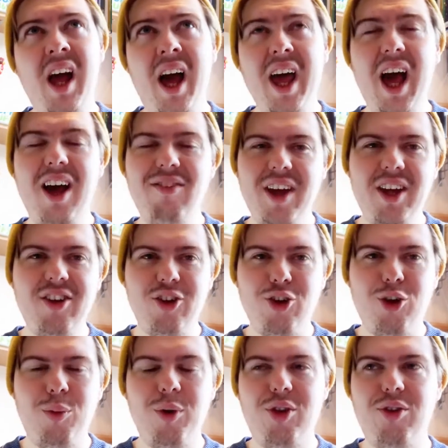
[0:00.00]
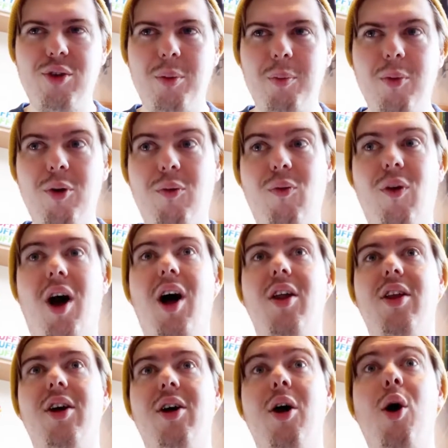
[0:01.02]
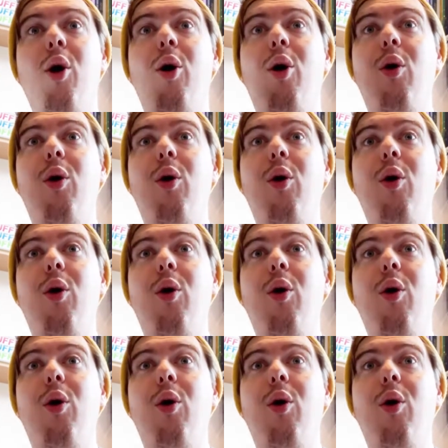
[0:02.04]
I have ended up with some rather